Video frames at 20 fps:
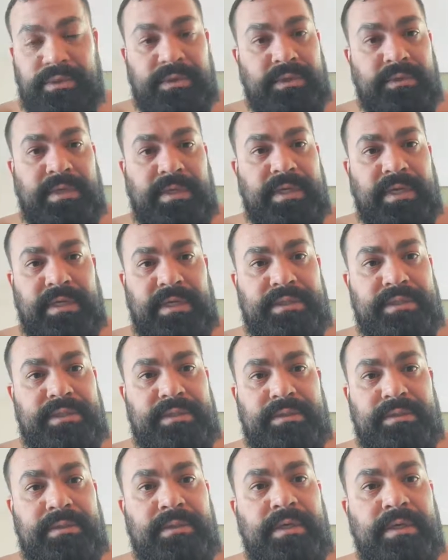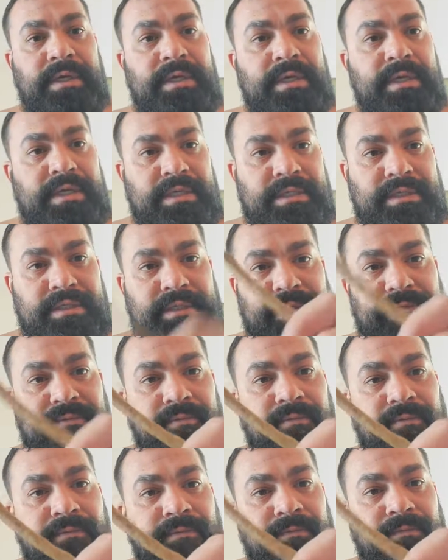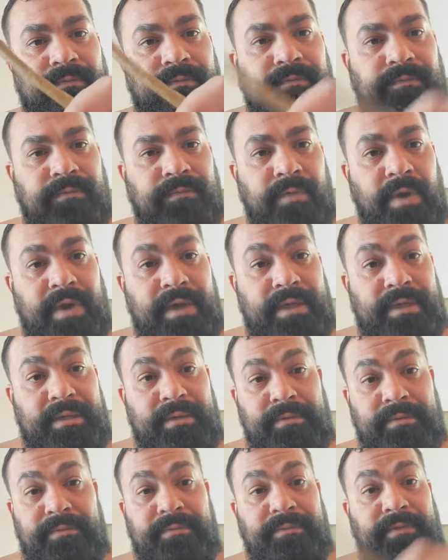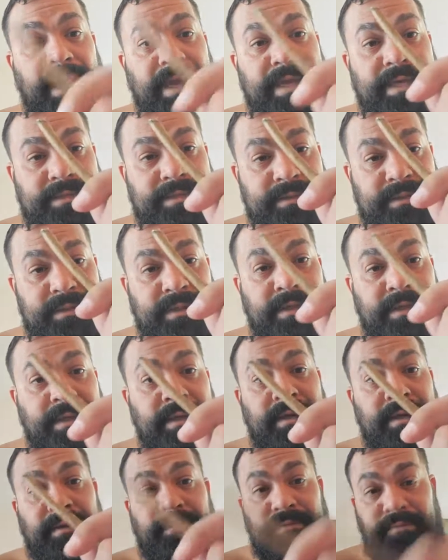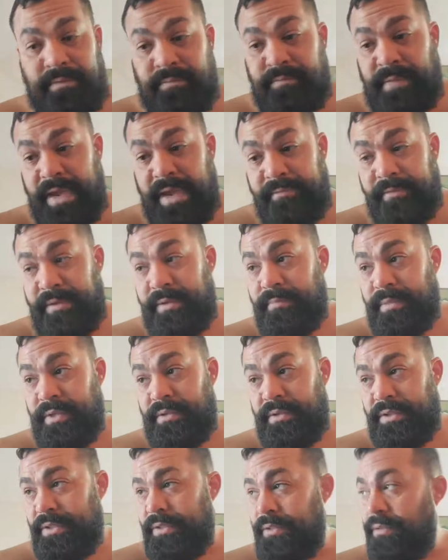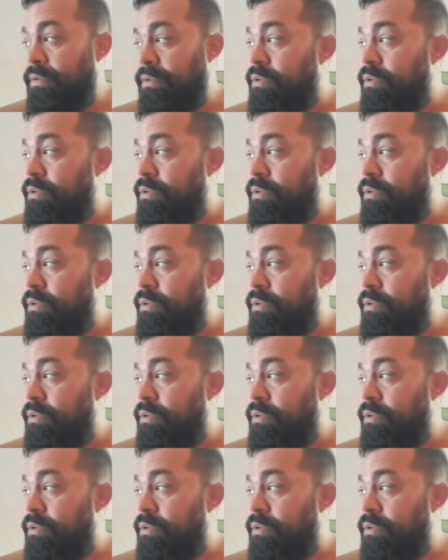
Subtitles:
no connection. It's just running, flight from every emotion.